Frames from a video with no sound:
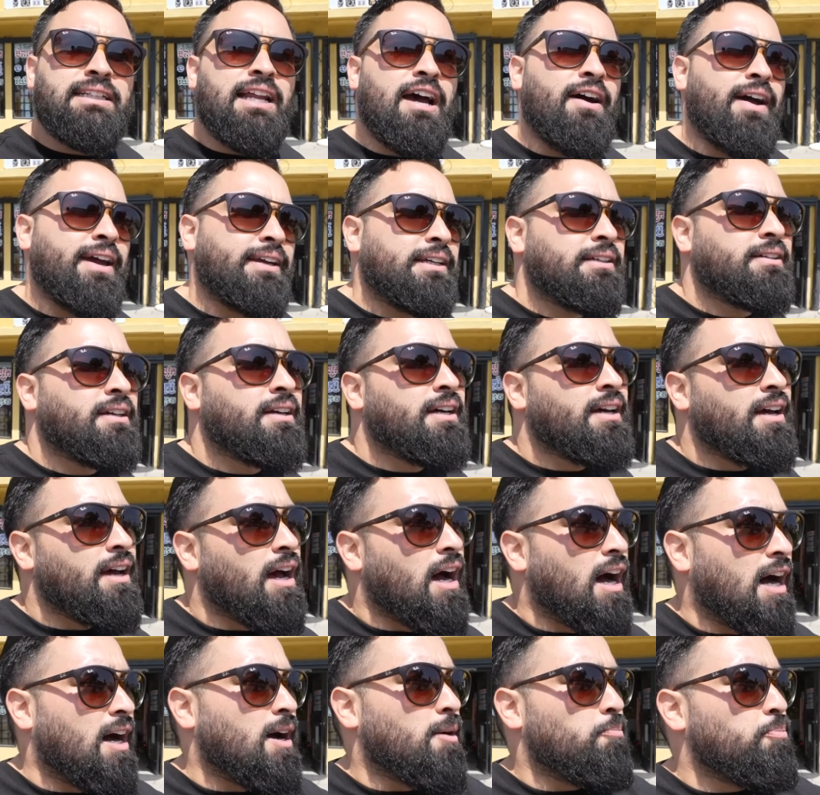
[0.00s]
Now,
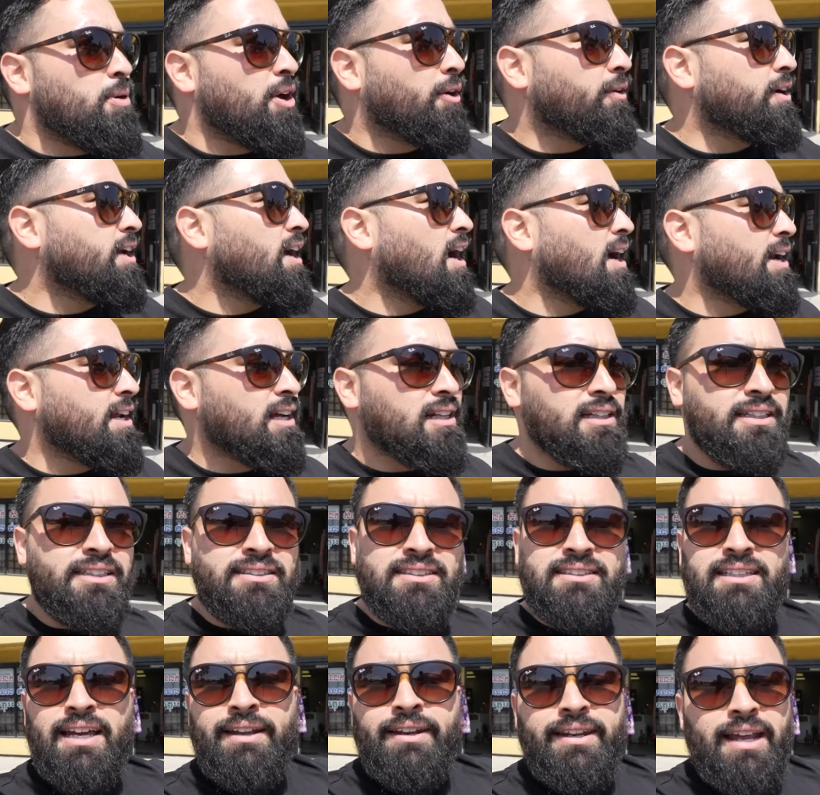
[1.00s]
I periodically
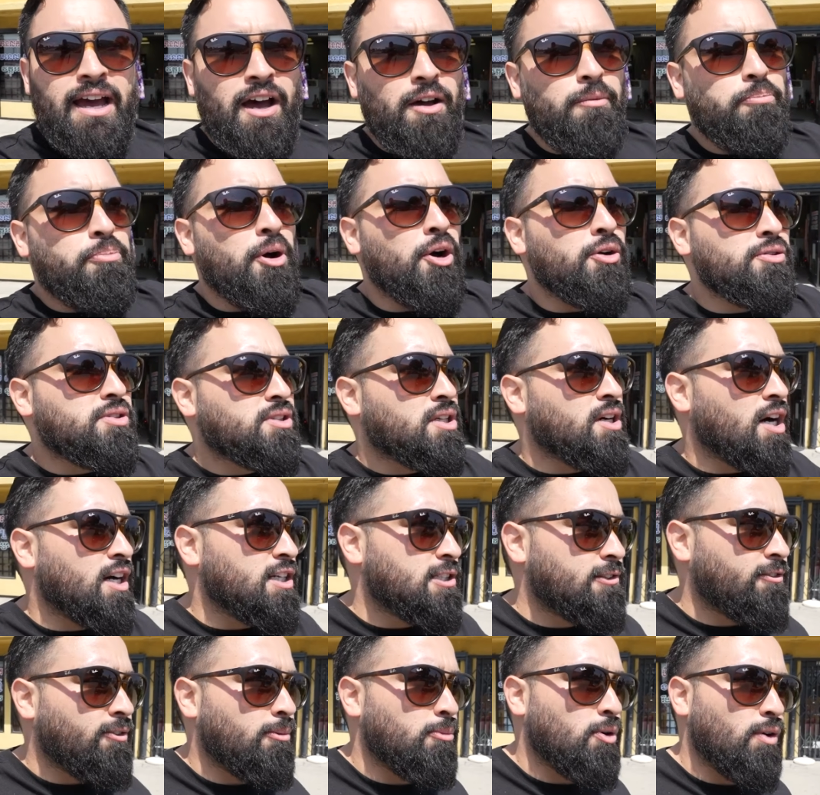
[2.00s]
send out
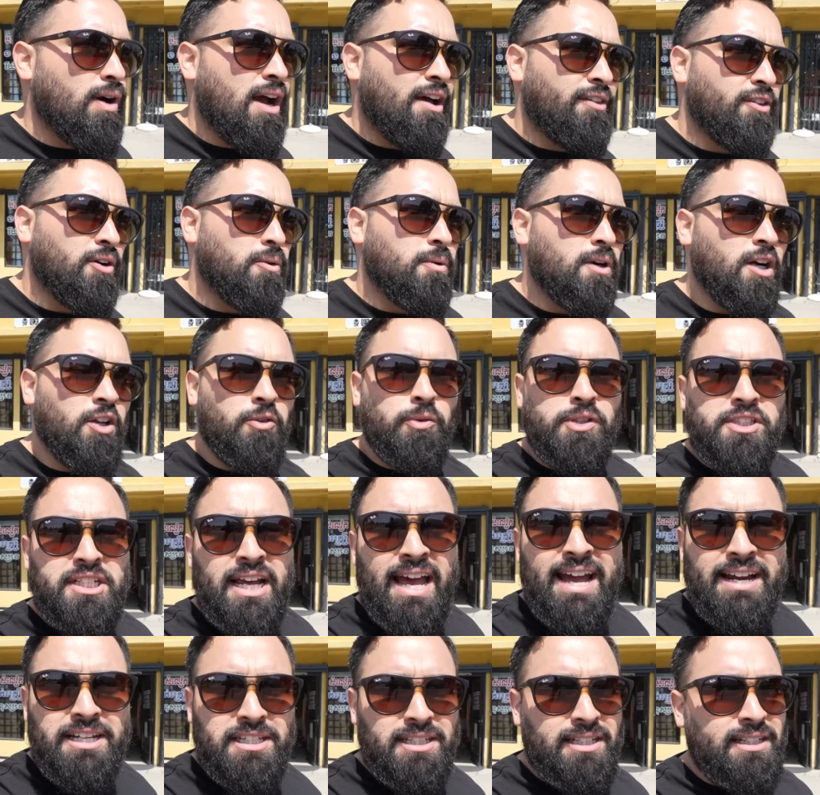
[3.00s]
postcards from around the world, which
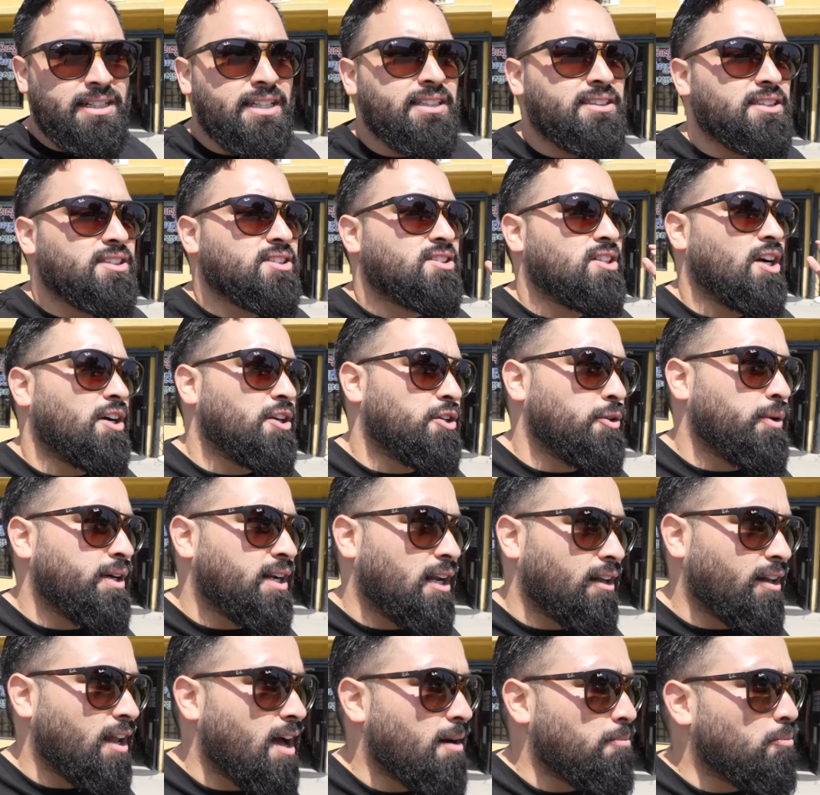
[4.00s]
I actually need to start doing
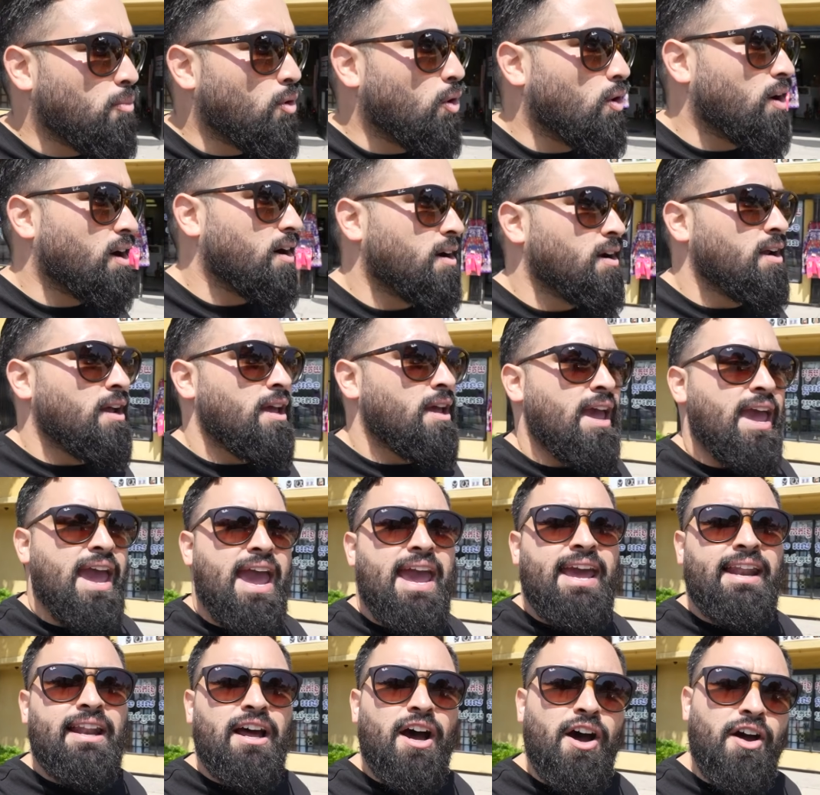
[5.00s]
a lot more,
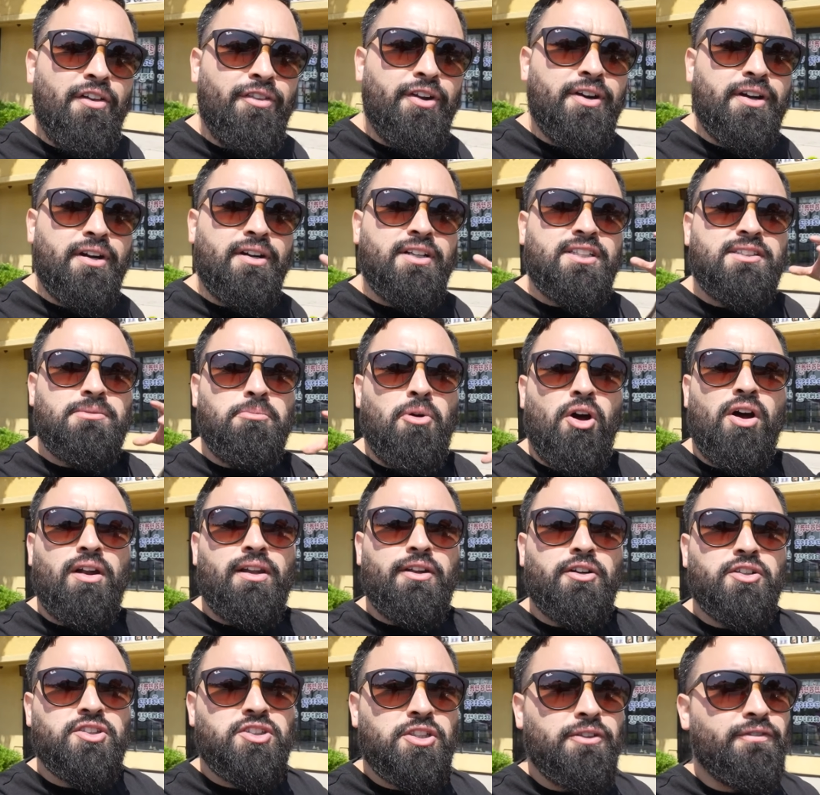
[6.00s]
and other small
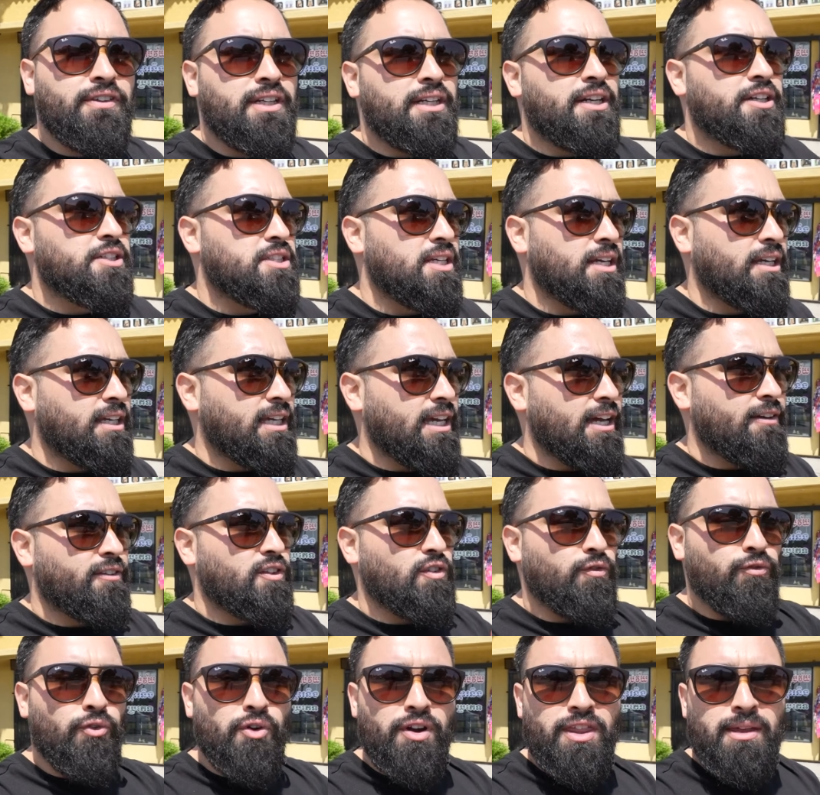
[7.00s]
little souvenirs and
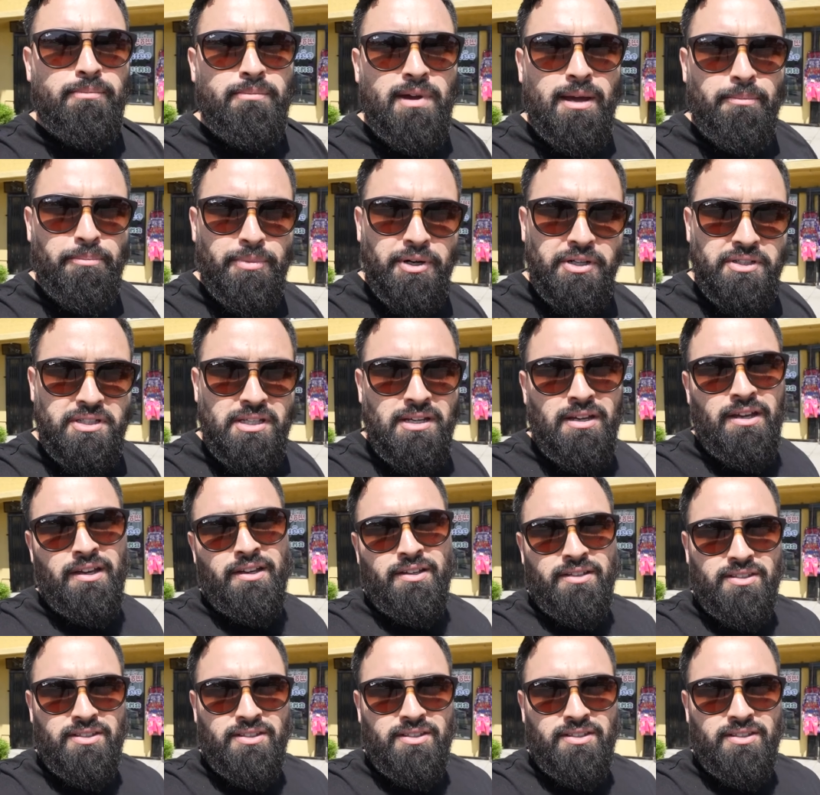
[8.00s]
gifts for the members.